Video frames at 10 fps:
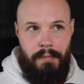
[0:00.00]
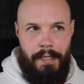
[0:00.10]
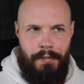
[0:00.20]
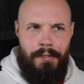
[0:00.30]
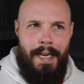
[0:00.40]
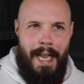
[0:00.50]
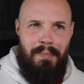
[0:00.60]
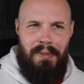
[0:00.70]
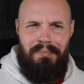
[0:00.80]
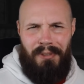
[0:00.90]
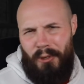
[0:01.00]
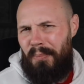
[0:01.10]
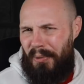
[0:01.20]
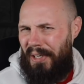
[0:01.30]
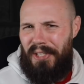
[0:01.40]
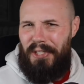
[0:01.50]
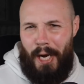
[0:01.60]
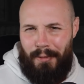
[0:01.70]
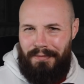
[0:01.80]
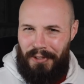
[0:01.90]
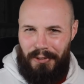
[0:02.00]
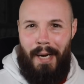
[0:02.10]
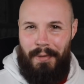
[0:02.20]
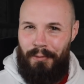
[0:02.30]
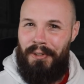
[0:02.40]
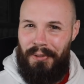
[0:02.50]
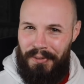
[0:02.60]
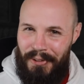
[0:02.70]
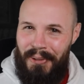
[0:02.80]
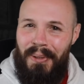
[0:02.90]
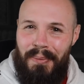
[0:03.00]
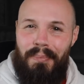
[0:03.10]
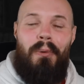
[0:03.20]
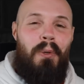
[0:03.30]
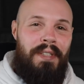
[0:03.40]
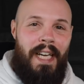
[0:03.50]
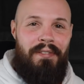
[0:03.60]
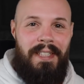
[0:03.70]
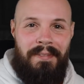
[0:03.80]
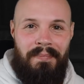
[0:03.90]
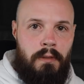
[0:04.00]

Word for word: And their names do a pretty good job of describing what they'll do, but we'll dive in.